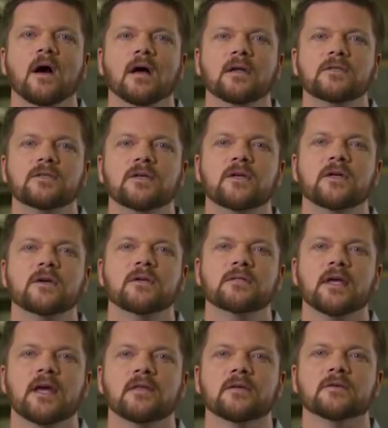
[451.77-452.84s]
Unsecured
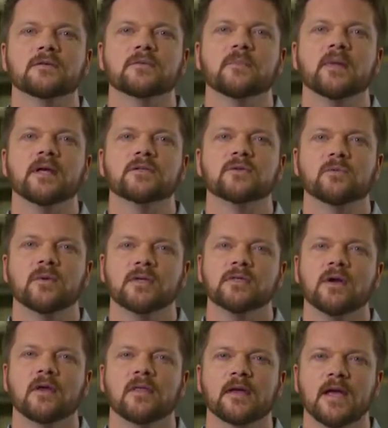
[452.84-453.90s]
tethers place
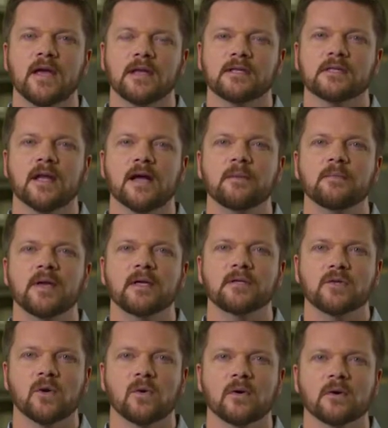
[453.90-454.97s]
risk on the gas line being
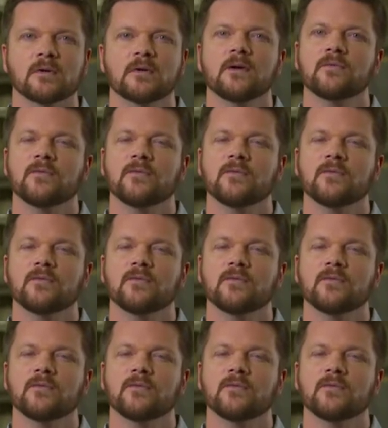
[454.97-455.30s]
torn